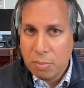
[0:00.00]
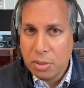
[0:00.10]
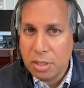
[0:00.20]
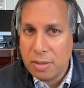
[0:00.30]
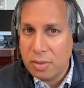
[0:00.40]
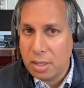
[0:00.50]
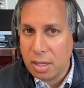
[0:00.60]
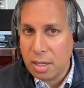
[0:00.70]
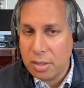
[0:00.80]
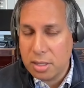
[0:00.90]
believe in the
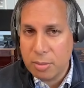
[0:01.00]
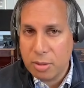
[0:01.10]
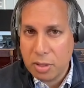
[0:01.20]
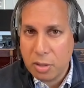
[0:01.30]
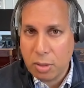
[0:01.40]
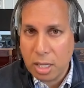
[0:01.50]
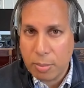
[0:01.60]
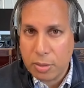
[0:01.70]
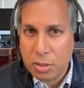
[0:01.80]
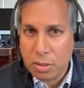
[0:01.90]
concept of equal
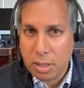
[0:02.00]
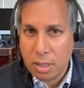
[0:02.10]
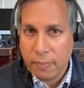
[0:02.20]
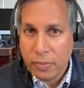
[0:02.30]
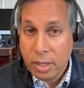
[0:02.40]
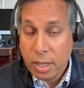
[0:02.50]
opportunity.